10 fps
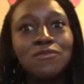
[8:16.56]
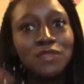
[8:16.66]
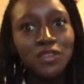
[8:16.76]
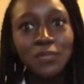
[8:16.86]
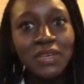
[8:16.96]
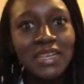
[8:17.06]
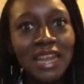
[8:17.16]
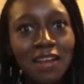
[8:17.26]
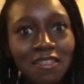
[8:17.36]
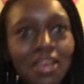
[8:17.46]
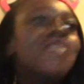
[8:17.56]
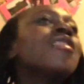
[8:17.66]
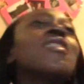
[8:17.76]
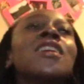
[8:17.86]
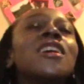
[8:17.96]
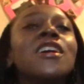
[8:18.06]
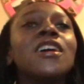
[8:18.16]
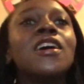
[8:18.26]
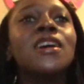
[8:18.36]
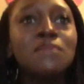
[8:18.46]
just putting it out there.
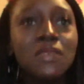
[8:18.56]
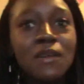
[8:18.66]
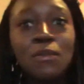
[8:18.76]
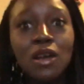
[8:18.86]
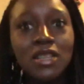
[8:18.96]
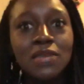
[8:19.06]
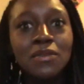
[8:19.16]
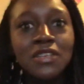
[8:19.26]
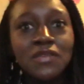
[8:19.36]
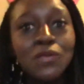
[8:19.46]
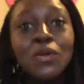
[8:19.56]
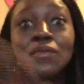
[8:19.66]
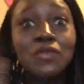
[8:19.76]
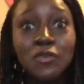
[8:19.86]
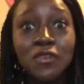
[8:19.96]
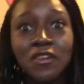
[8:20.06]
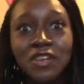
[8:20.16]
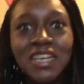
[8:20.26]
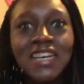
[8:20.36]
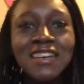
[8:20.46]
If I blocked anybody's view, I'm so sorry.